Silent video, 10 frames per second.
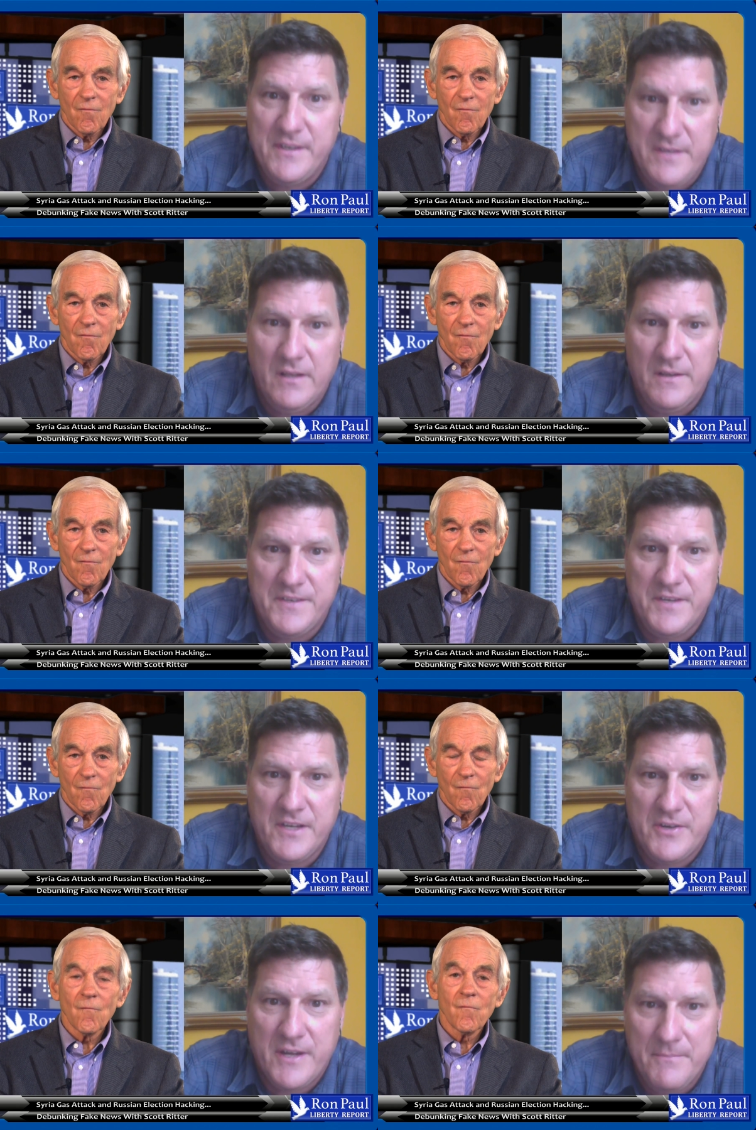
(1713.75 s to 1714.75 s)
Speaker 1: deal of the
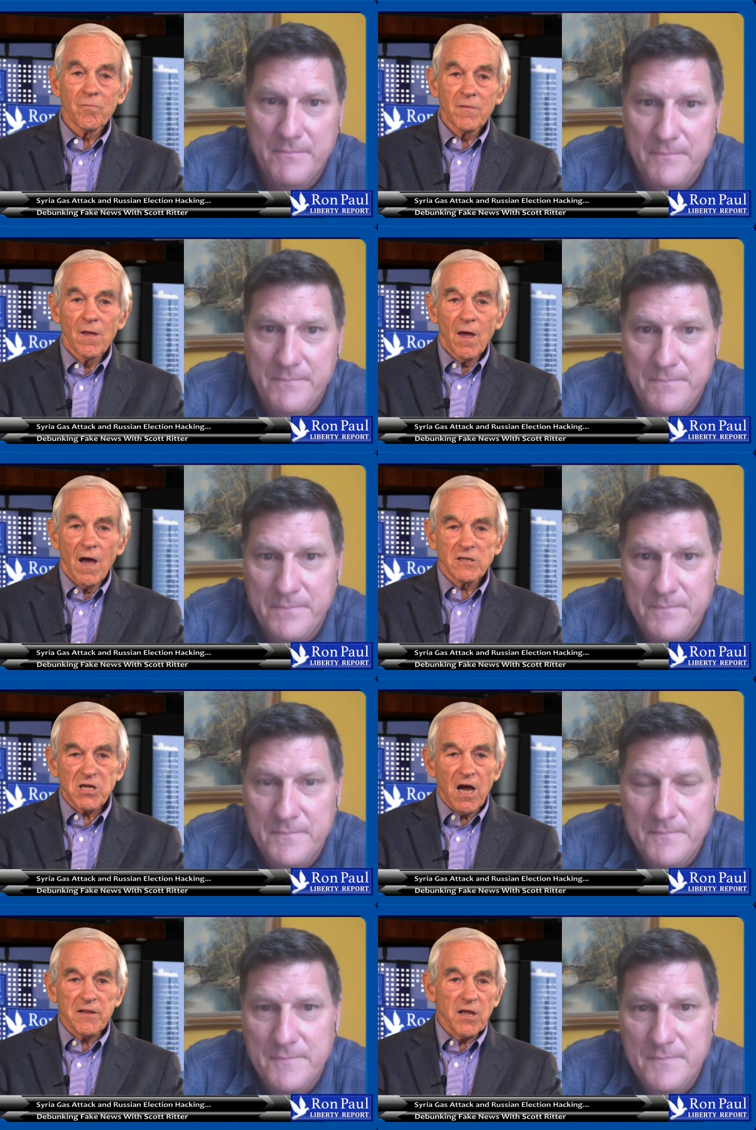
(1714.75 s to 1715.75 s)
century.
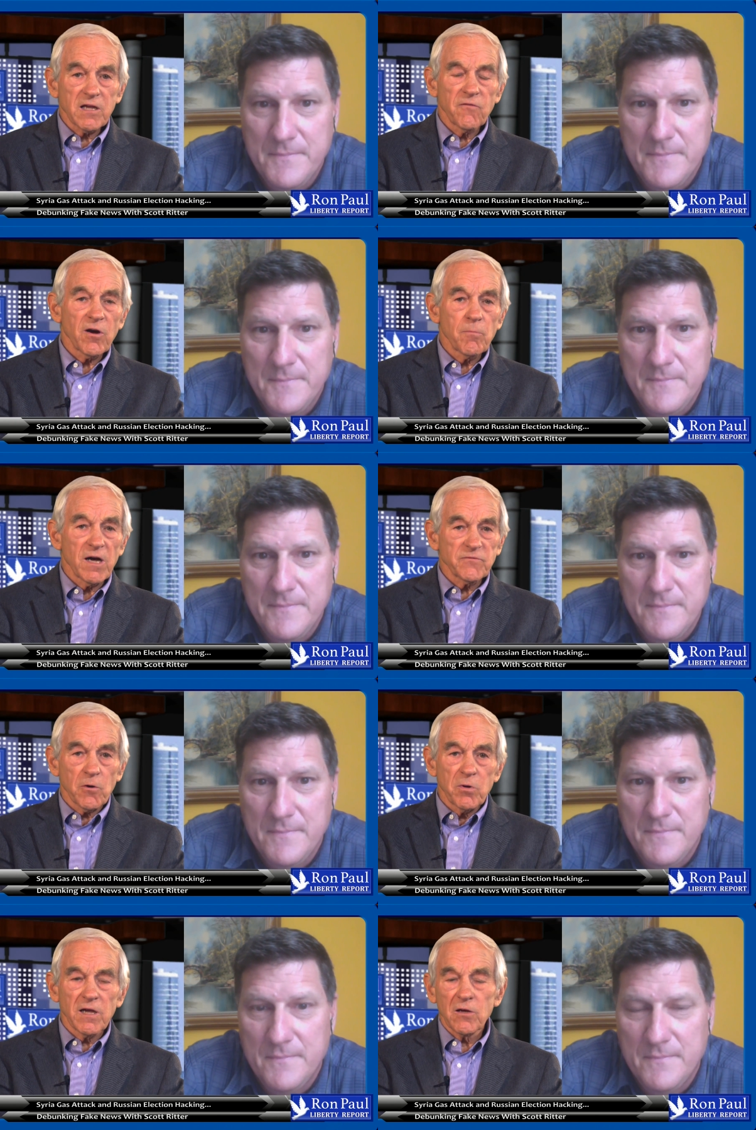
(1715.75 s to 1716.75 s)
Speaker 2: Scott, thank you very much
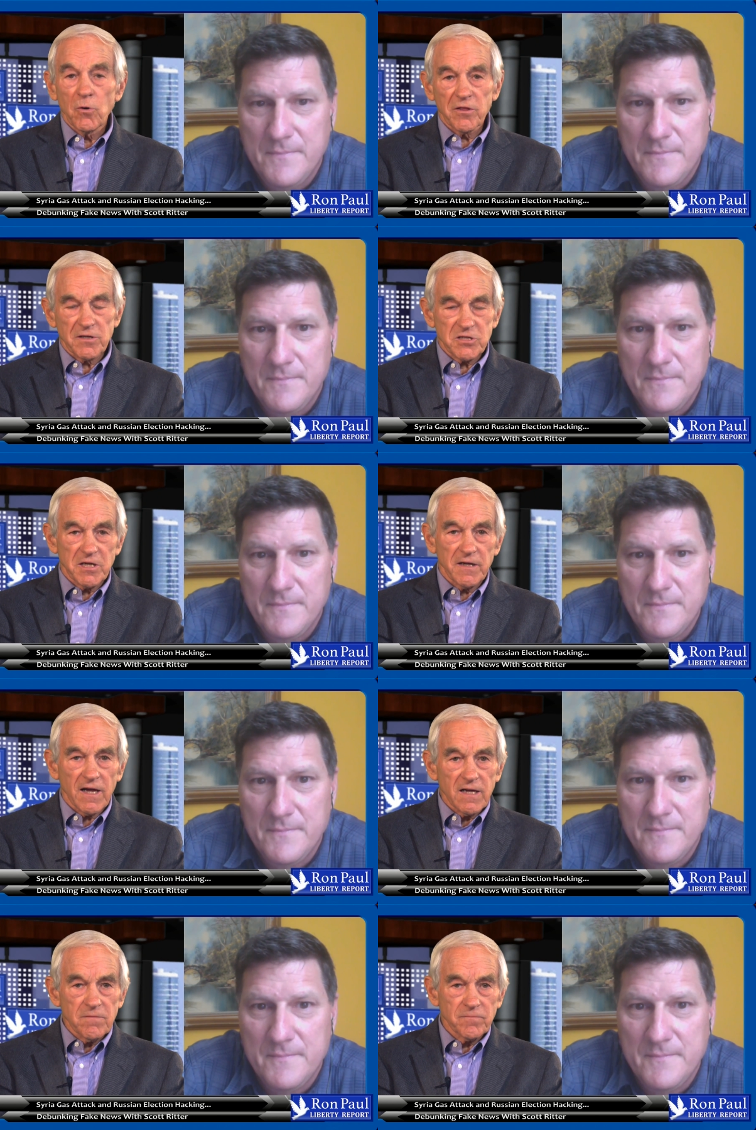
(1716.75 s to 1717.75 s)
for being with us
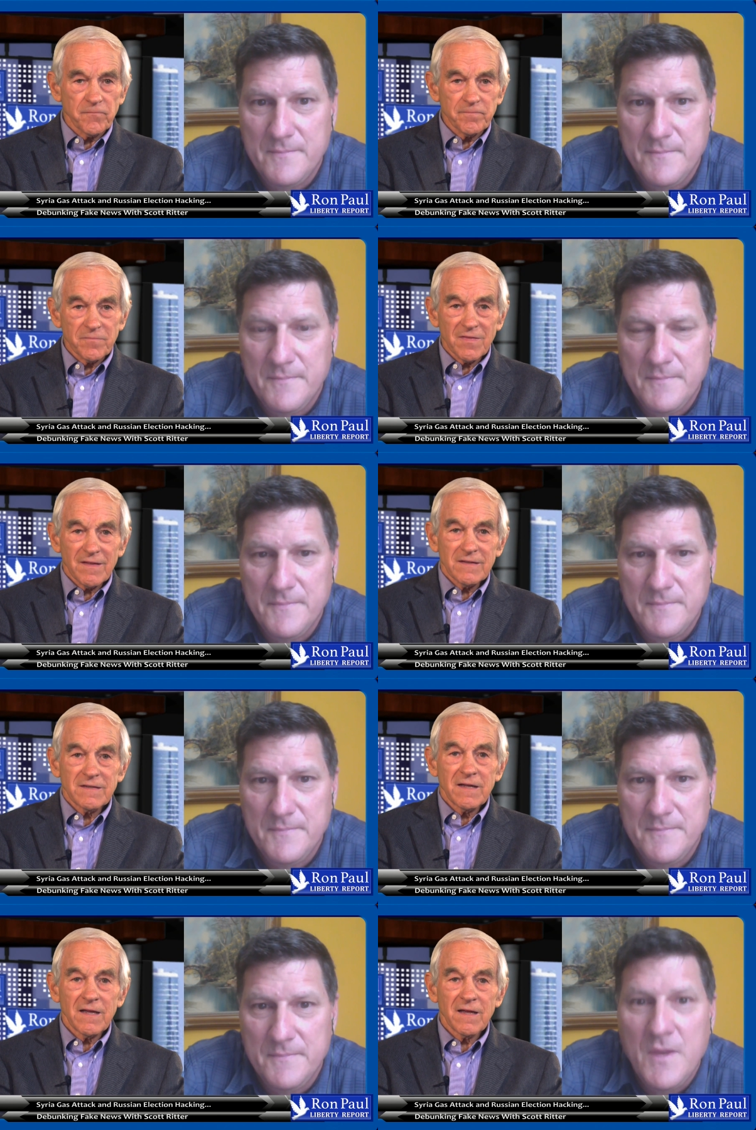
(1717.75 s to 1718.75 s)
today.
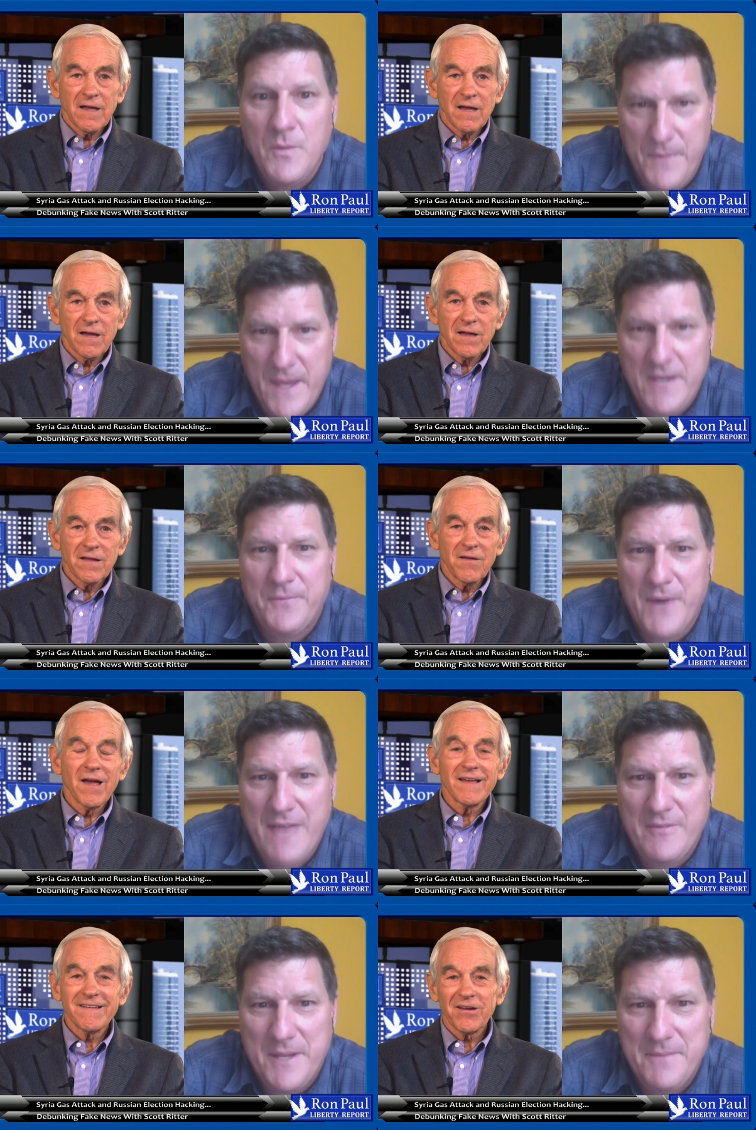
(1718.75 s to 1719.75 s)
Well, thank you for having me.